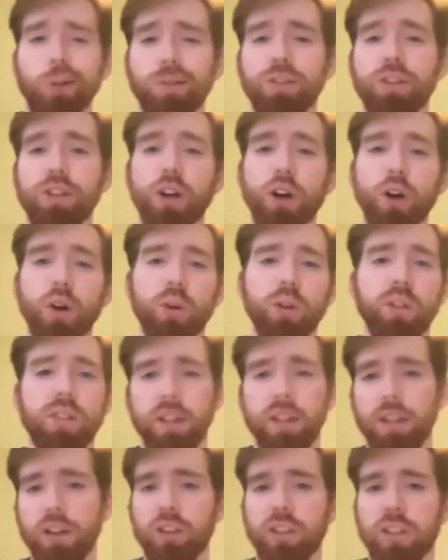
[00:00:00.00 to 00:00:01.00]
of nodes
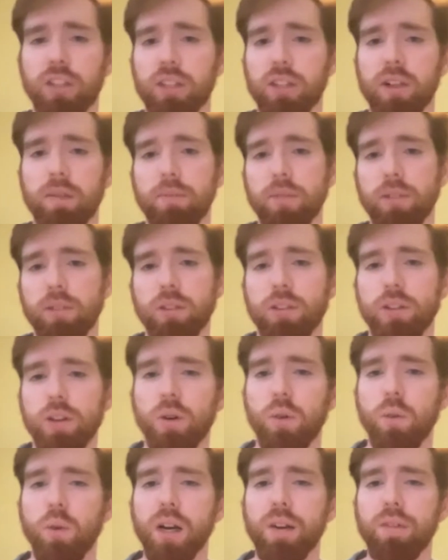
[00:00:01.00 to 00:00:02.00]
in their systems.
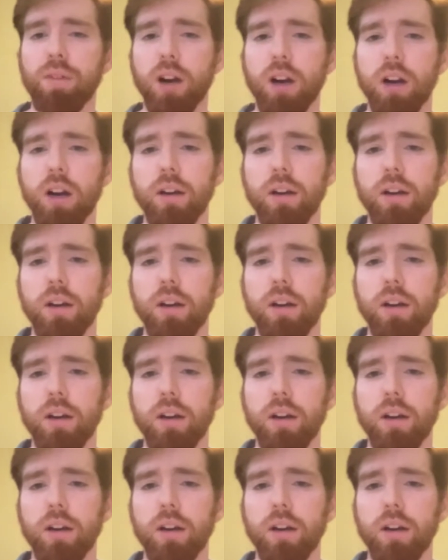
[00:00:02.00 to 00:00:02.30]
So one of our